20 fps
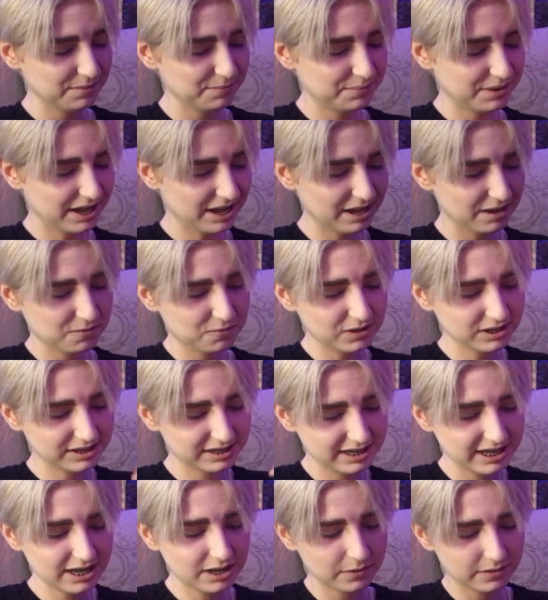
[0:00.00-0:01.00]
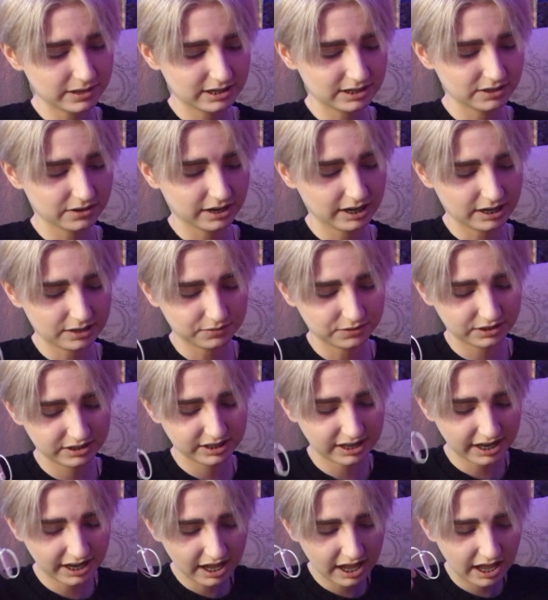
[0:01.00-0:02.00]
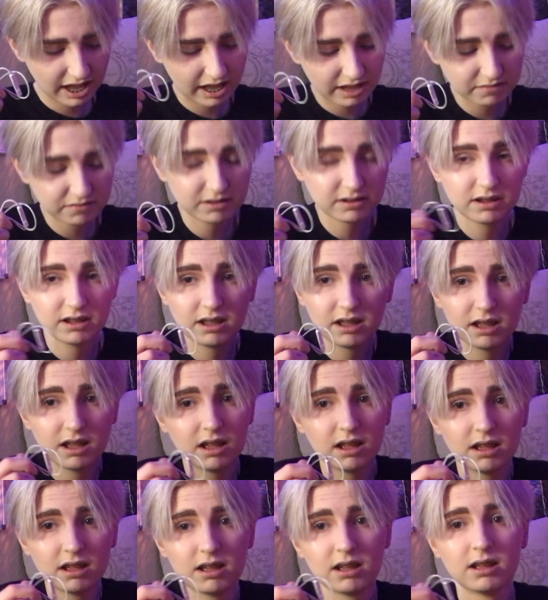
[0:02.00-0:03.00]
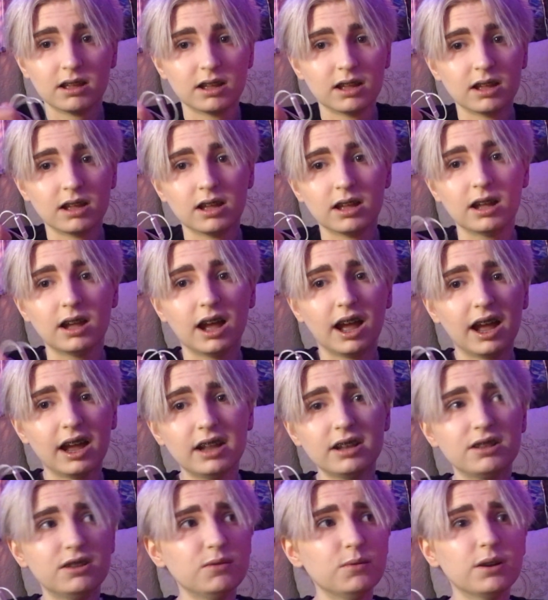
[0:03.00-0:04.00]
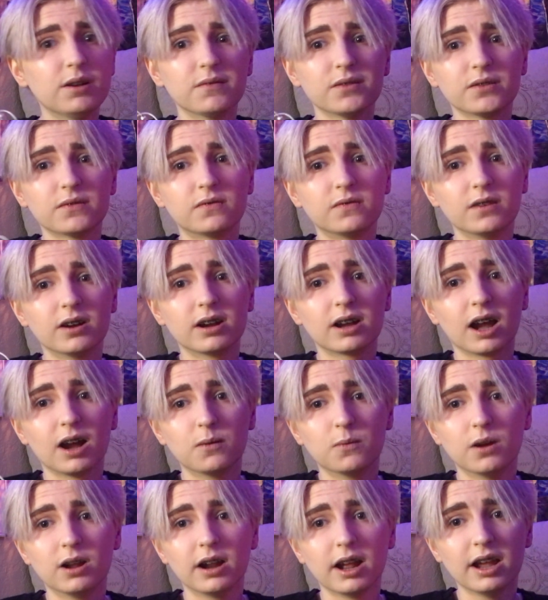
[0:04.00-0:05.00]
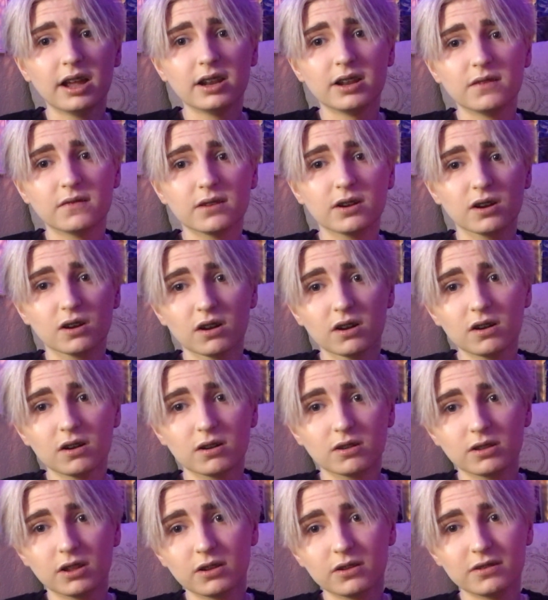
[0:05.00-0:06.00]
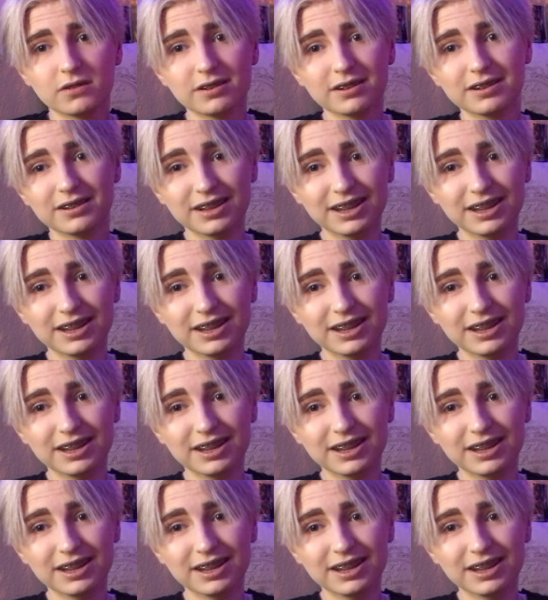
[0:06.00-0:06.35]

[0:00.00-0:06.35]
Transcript: But once Nico integrated, I was just like, uh, I do whatever the fuck I want. I ain't even a girl, dude.